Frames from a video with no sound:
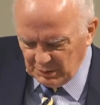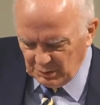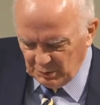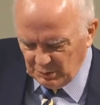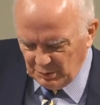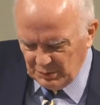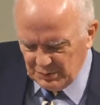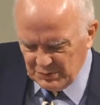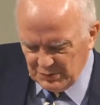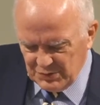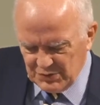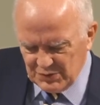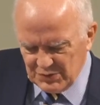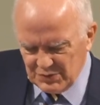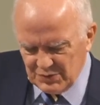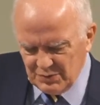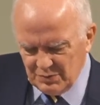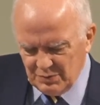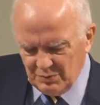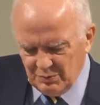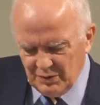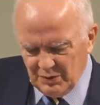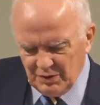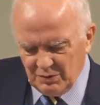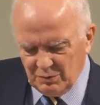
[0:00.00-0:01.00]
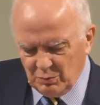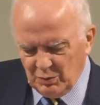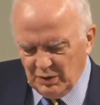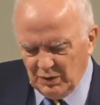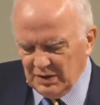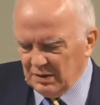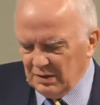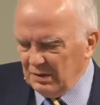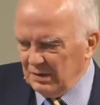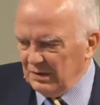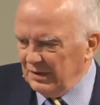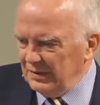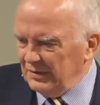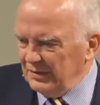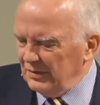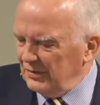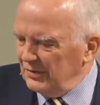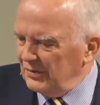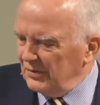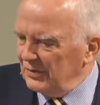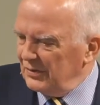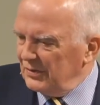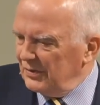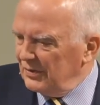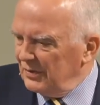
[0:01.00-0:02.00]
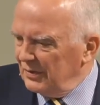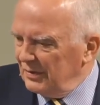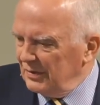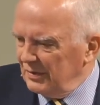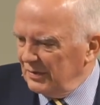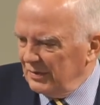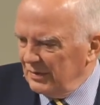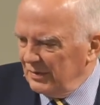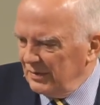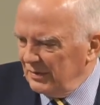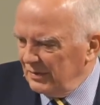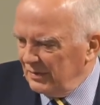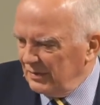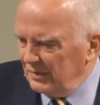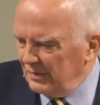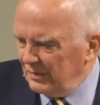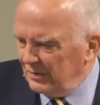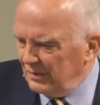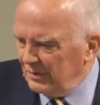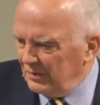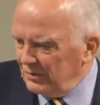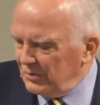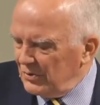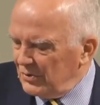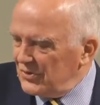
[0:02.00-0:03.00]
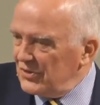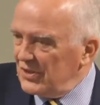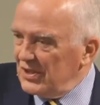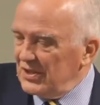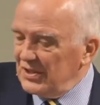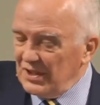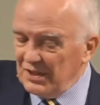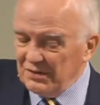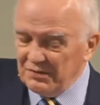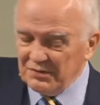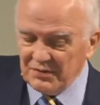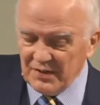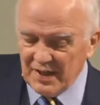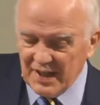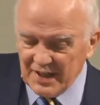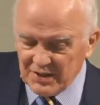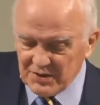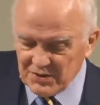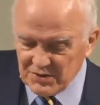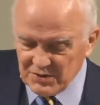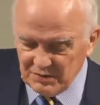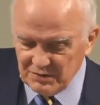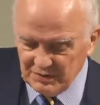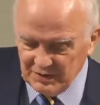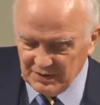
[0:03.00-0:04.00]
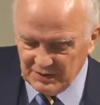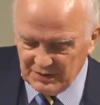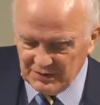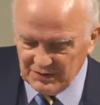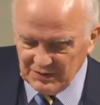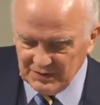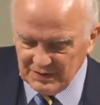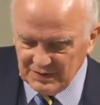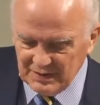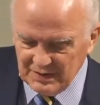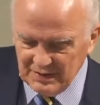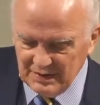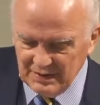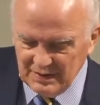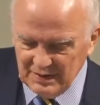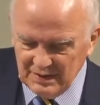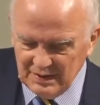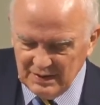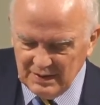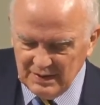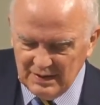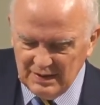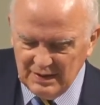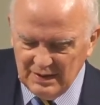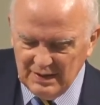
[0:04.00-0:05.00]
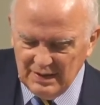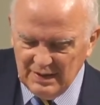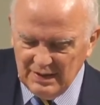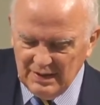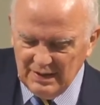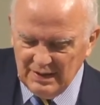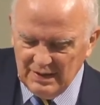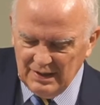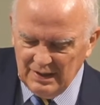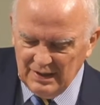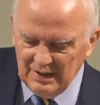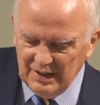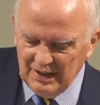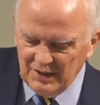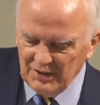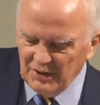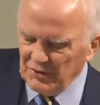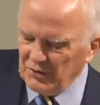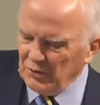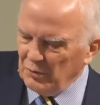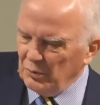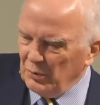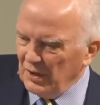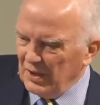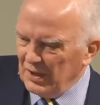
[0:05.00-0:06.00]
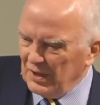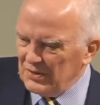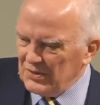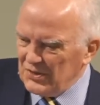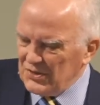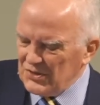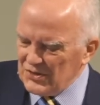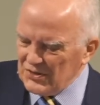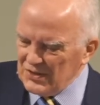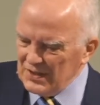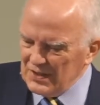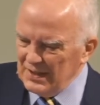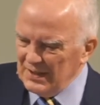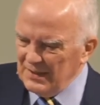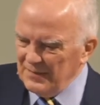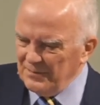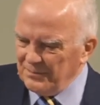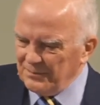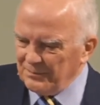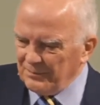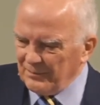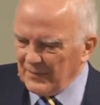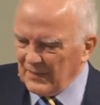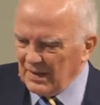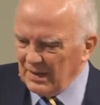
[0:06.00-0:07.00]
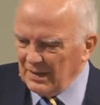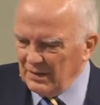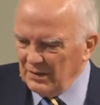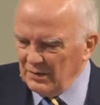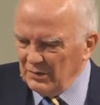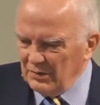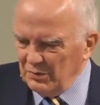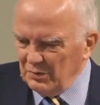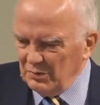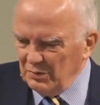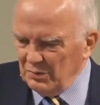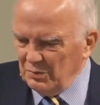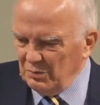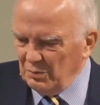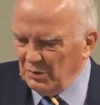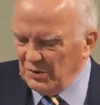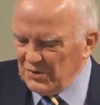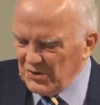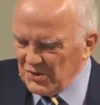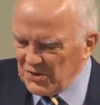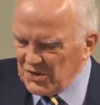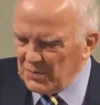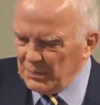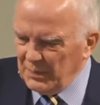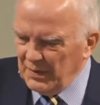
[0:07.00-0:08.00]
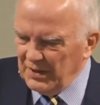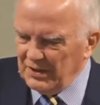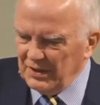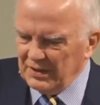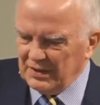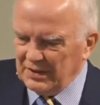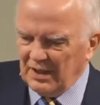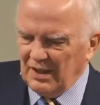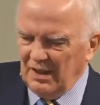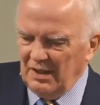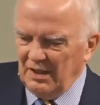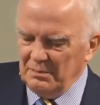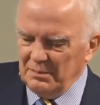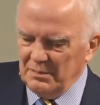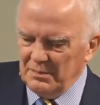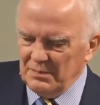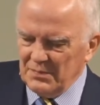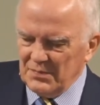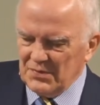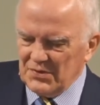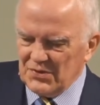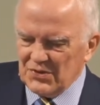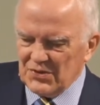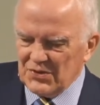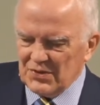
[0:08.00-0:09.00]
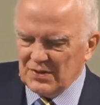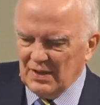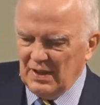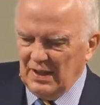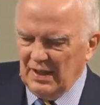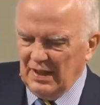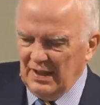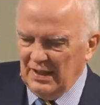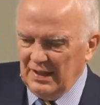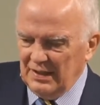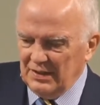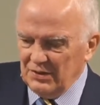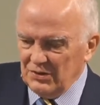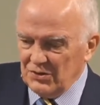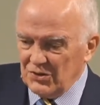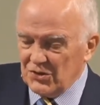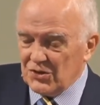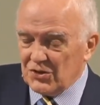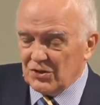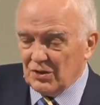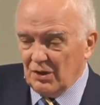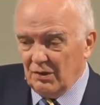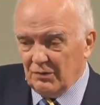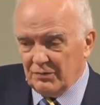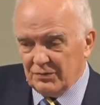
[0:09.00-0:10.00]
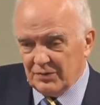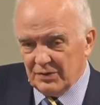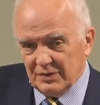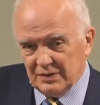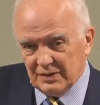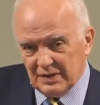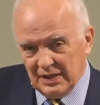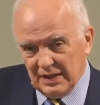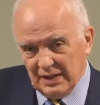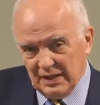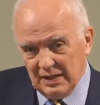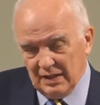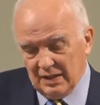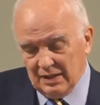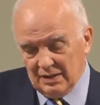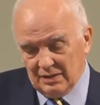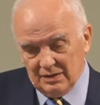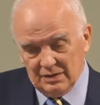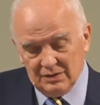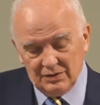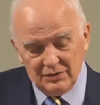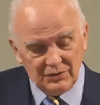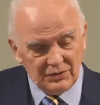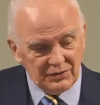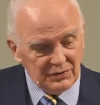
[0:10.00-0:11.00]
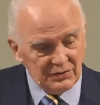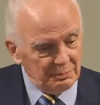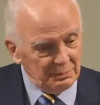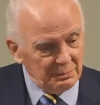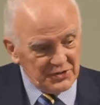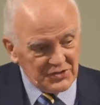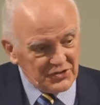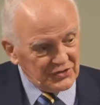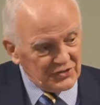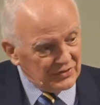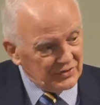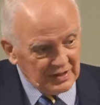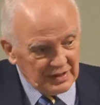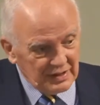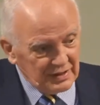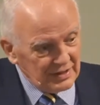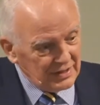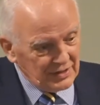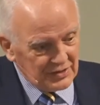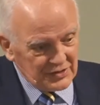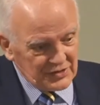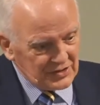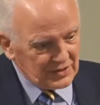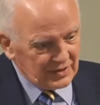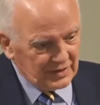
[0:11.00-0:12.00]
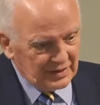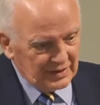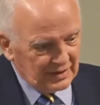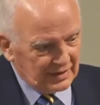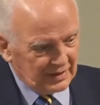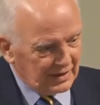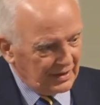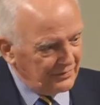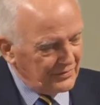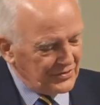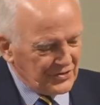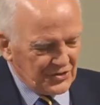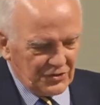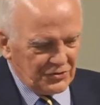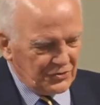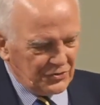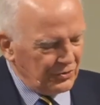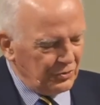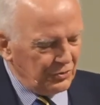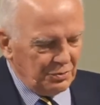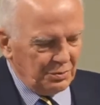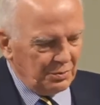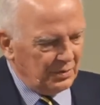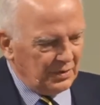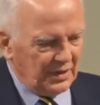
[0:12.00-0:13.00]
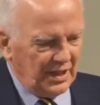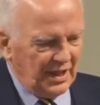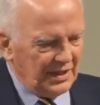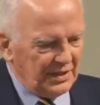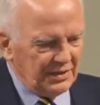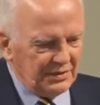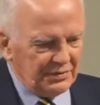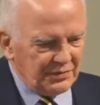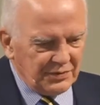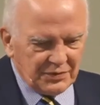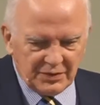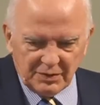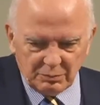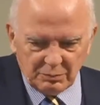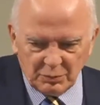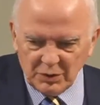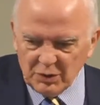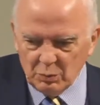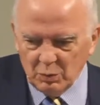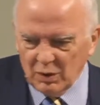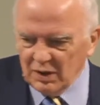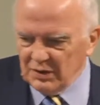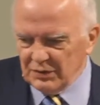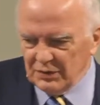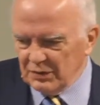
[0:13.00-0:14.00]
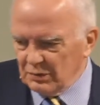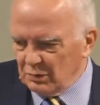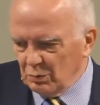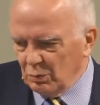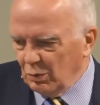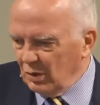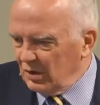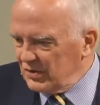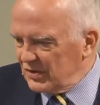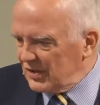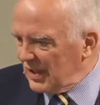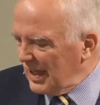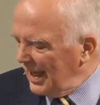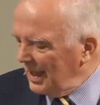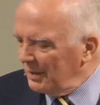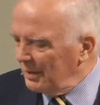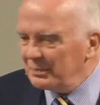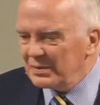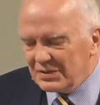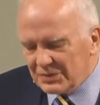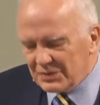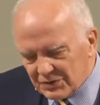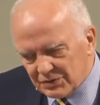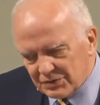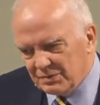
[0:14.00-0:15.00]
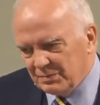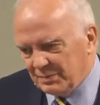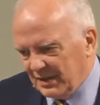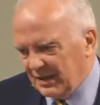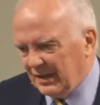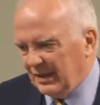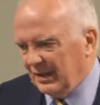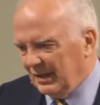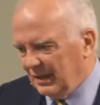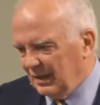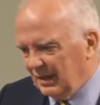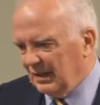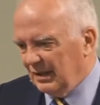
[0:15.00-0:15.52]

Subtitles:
blows where it will, and you see the effects of it. In other words, when the Spirit comes and sovereignly and mysteriously gives us new life, and we wonder, what's happened to me?